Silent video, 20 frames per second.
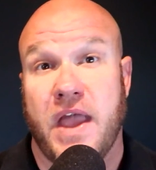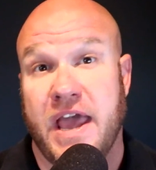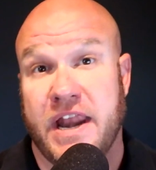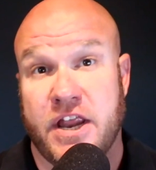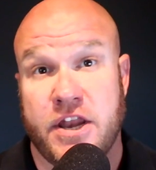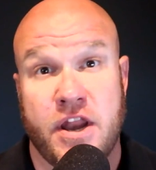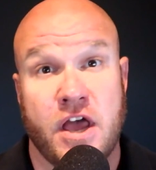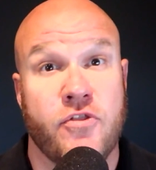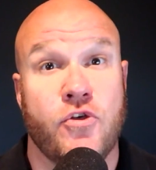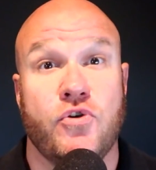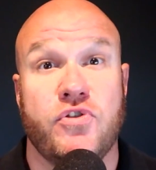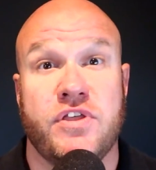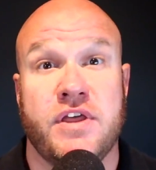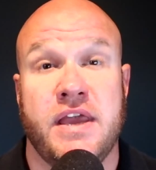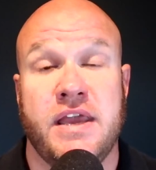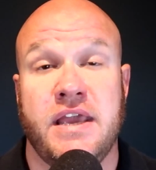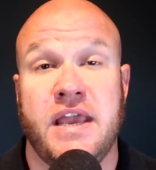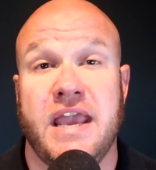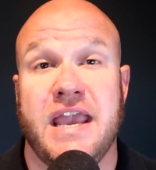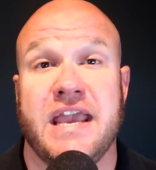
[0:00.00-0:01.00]
And another
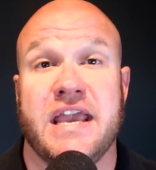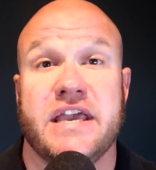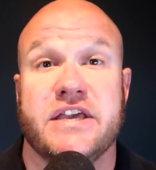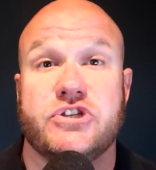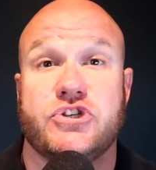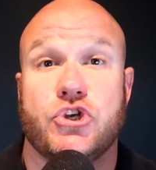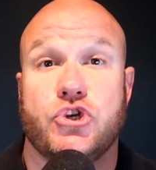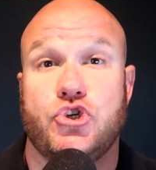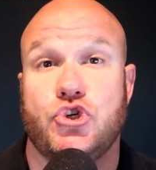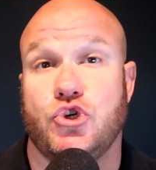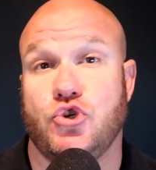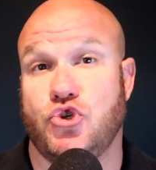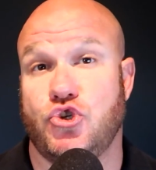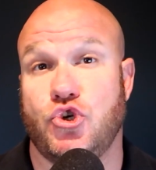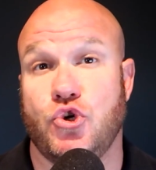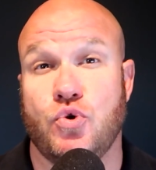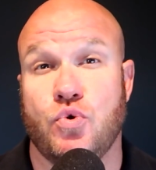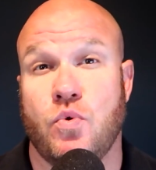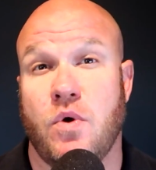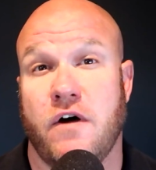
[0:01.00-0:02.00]
thing is to
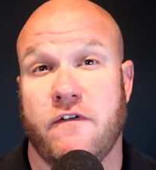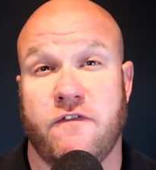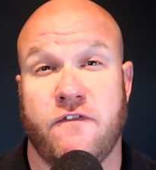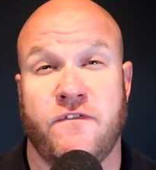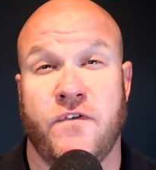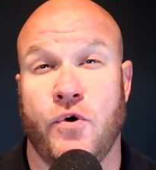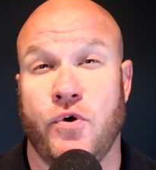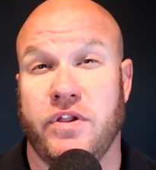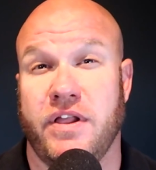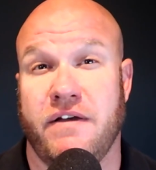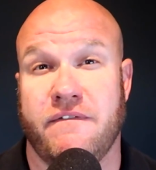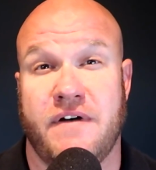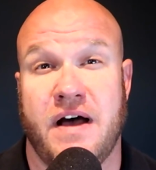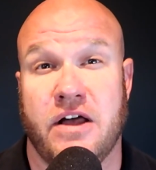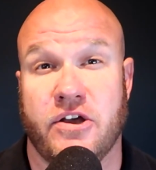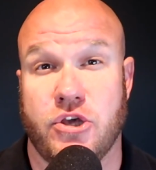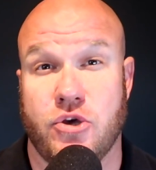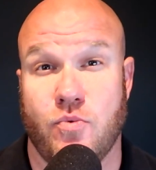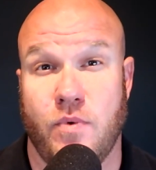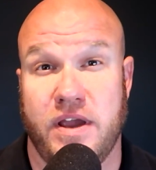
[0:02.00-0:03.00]
do a full
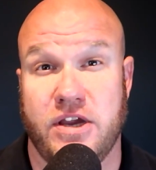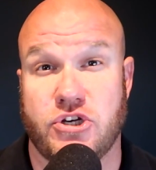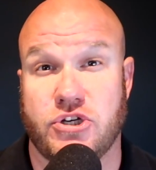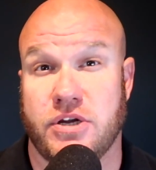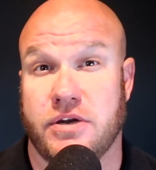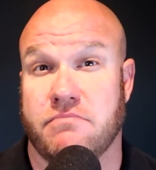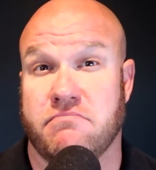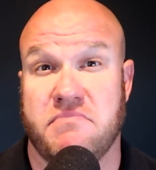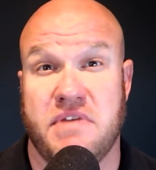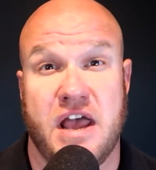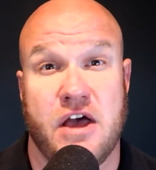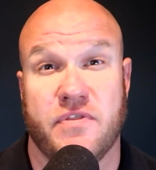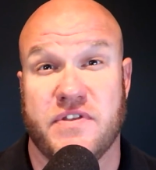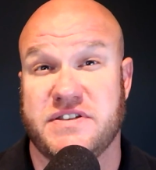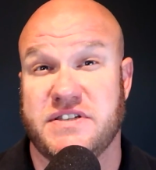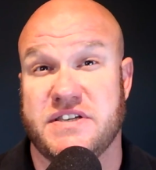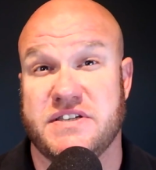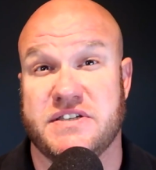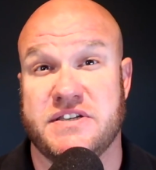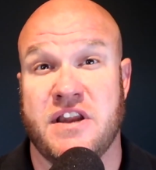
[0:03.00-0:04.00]
evaluation. Now,
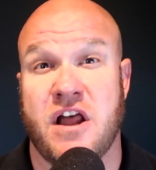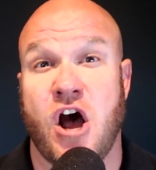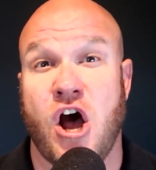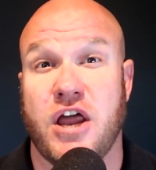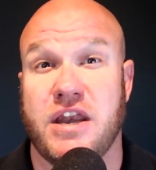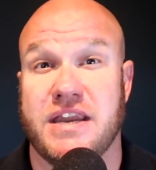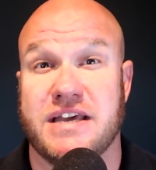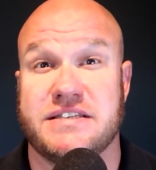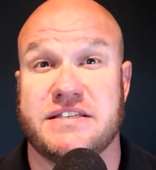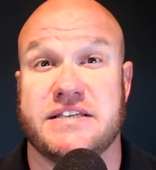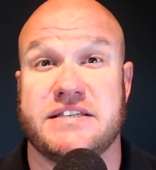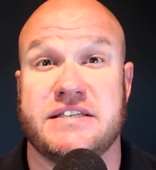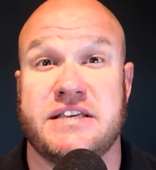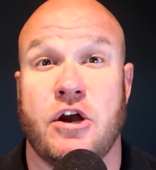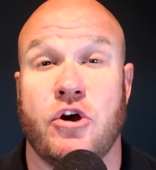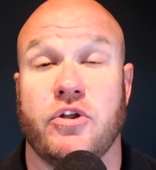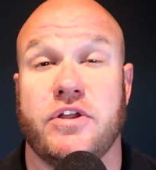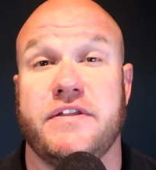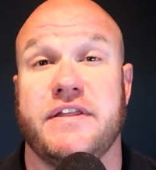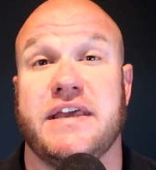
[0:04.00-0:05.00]
this is not
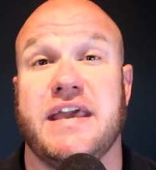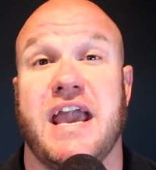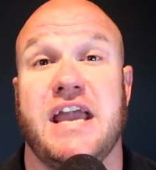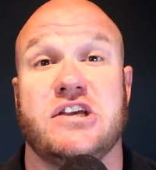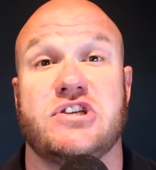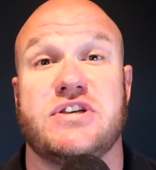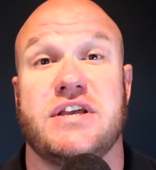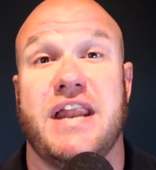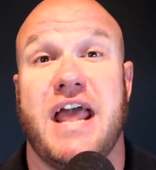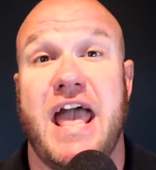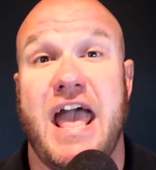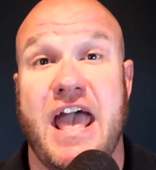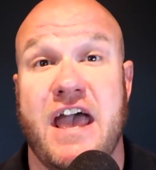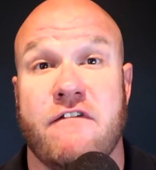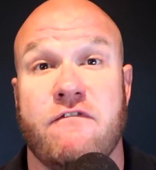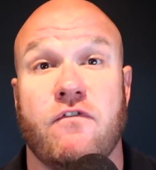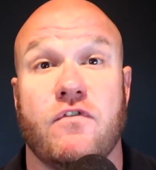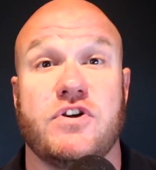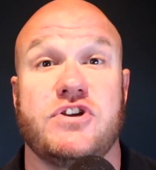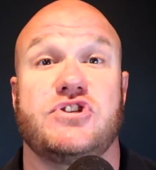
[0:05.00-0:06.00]
necessarily the case in
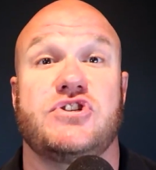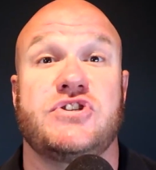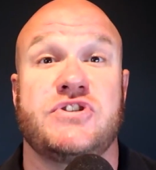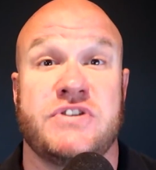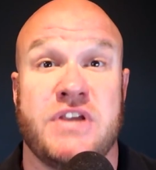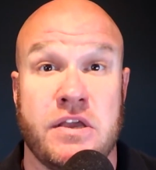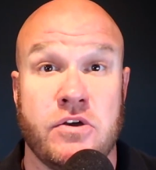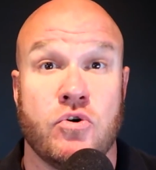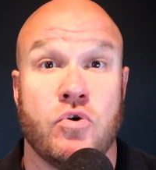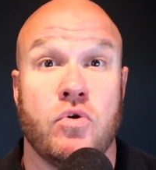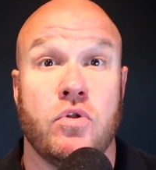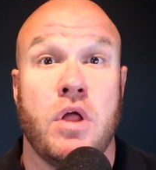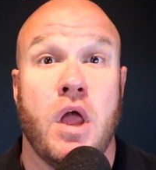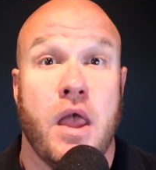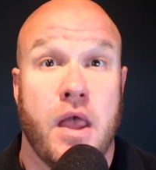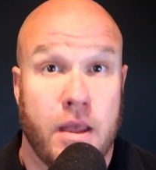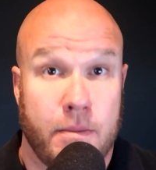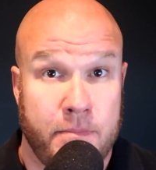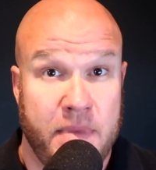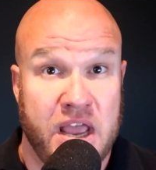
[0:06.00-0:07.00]
every single
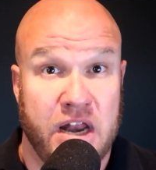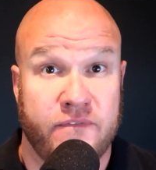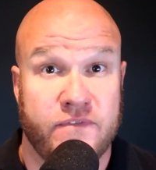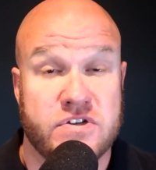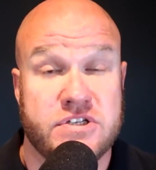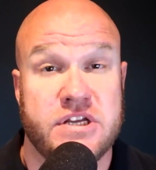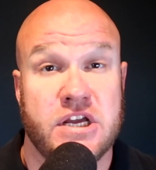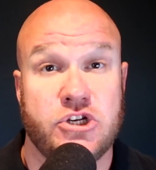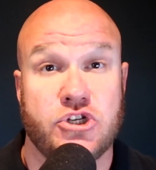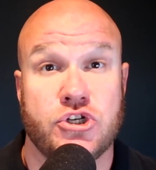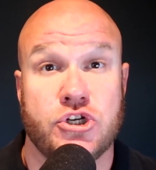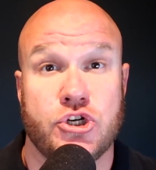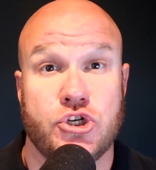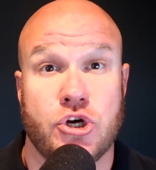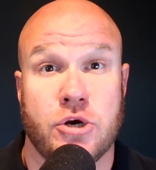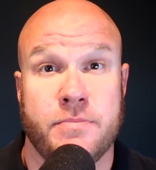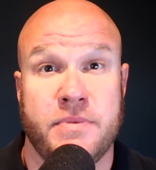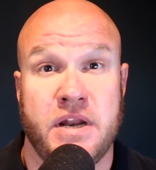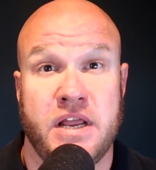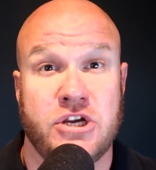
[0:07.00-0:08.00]
manifestation
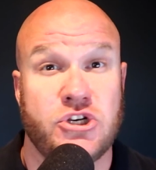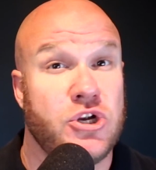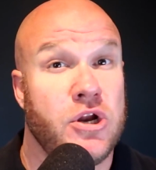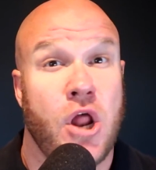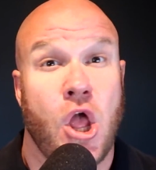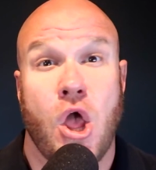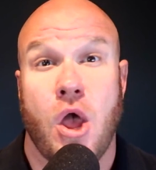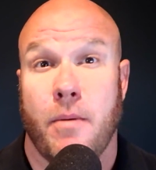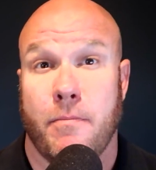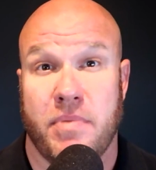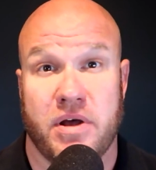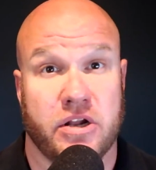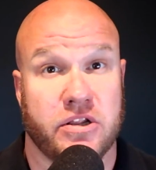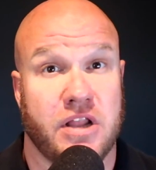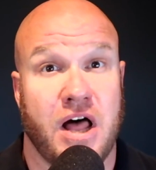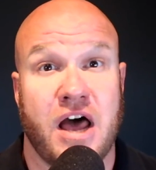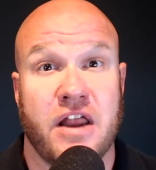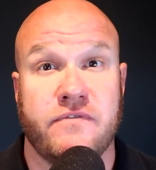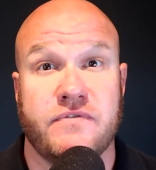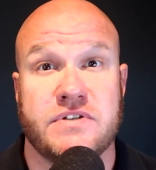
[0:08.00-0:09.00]
determination, but a
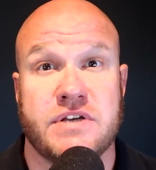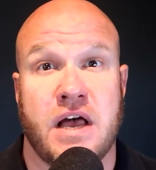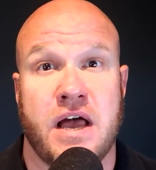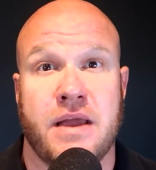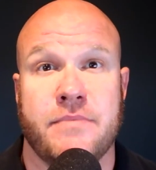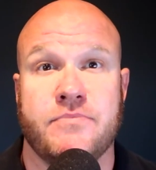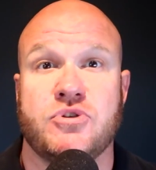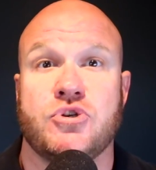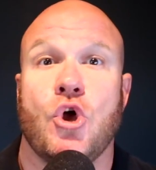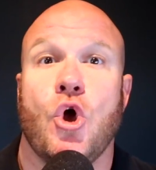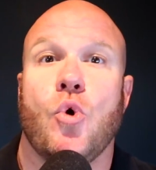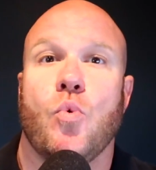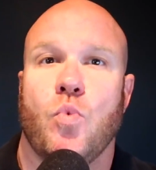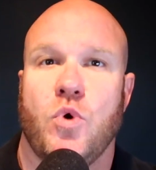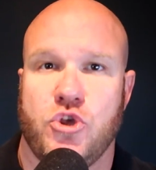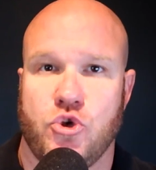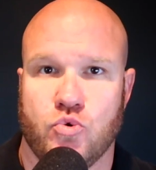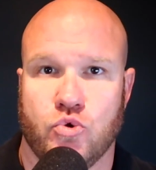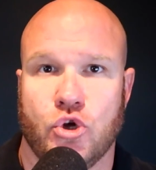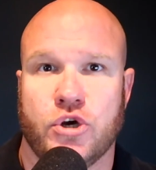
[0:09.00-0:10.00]
lot of times
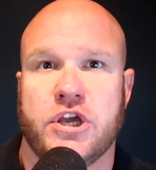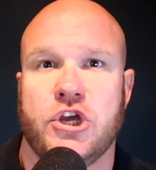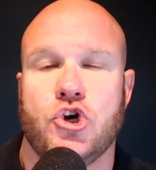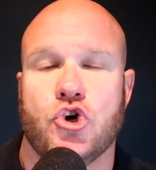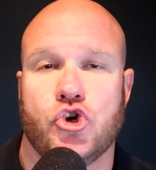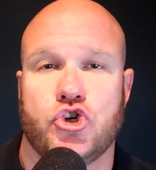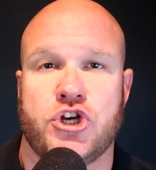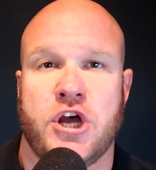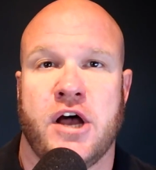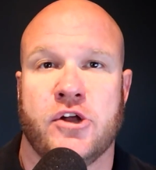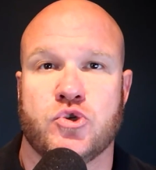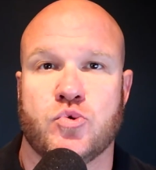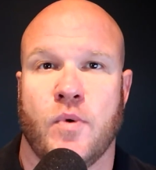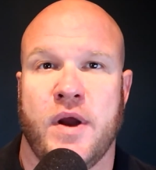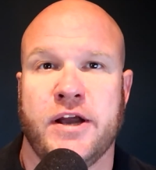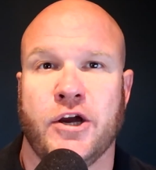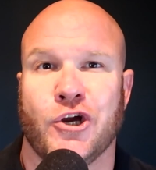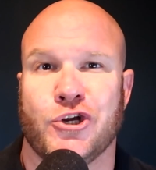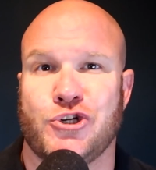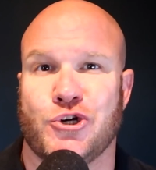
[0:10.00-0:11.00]
when you look at your child's
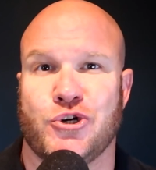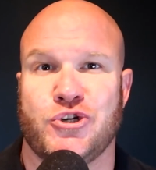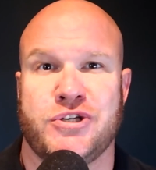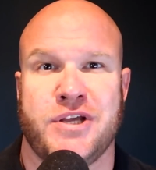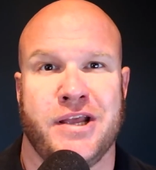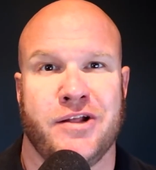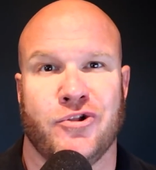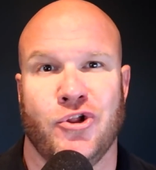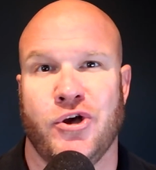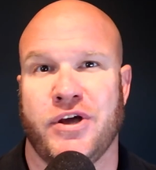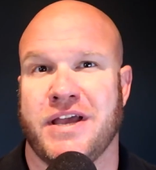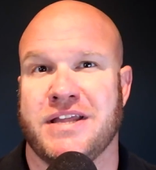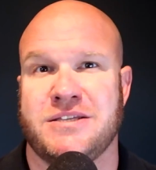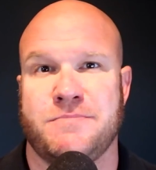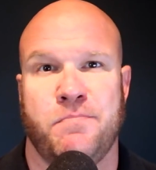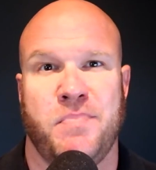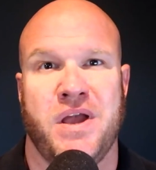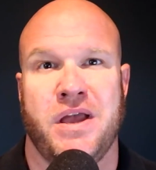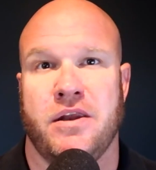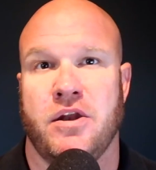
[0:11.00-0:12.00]
records, you're saying, look,
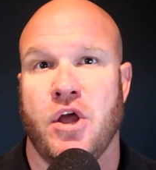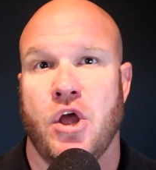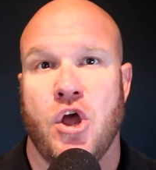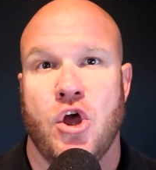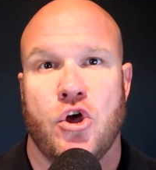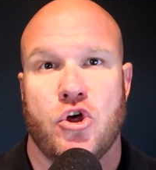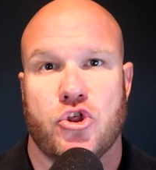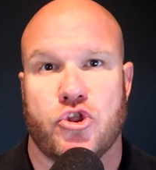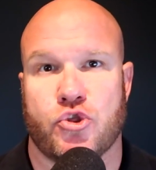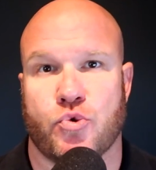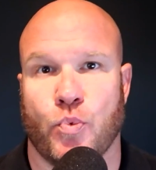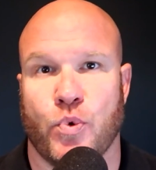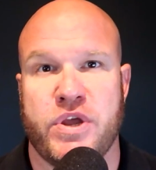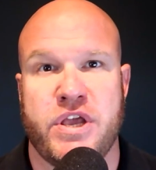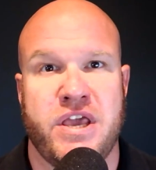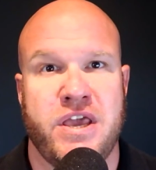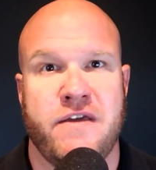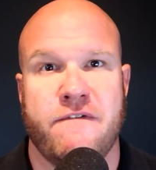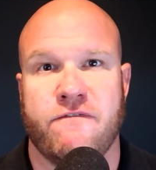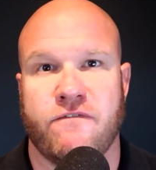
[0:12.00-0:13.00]
it's been
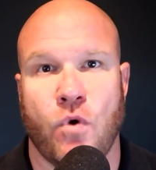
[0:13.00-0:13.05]
3,